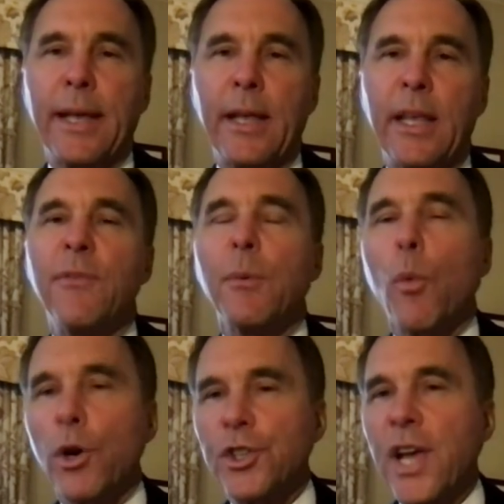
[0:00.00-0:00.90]
even
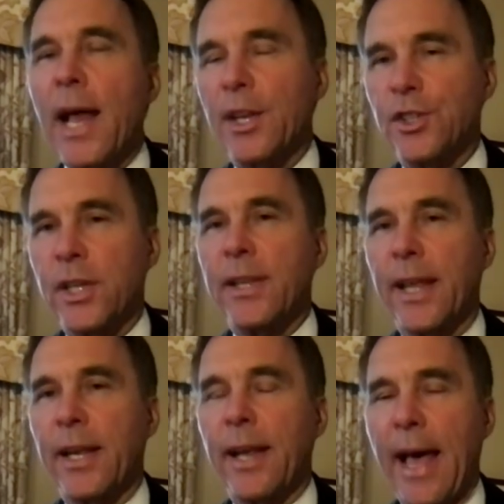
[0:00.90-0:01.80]
more challenging
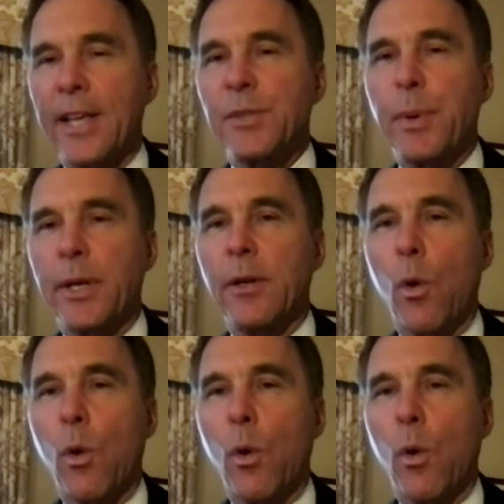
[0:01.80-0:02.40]
than it has been